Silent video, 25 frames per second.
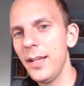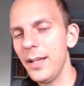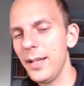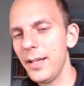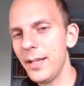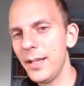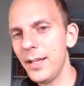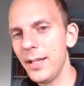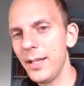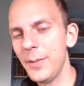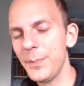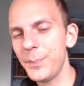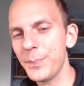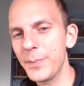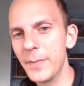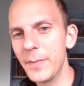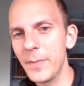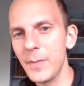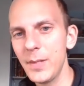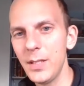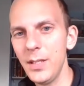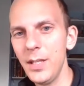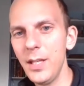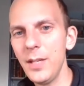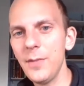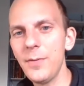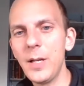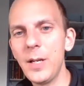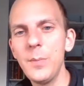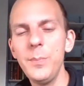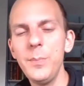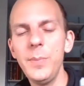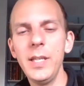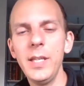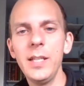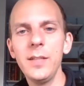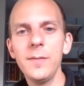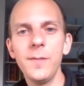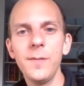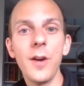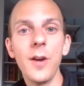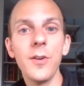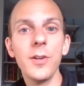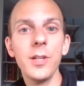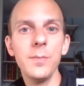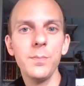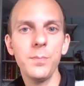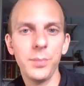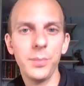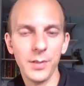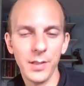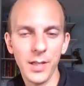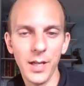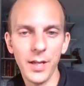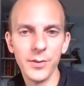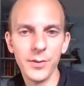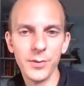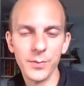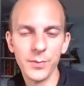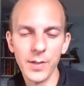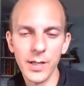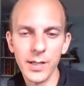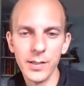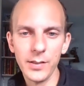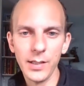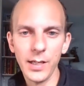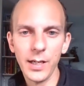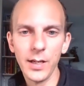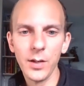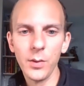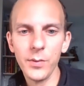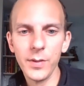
Um, if I'm being very blunt right now,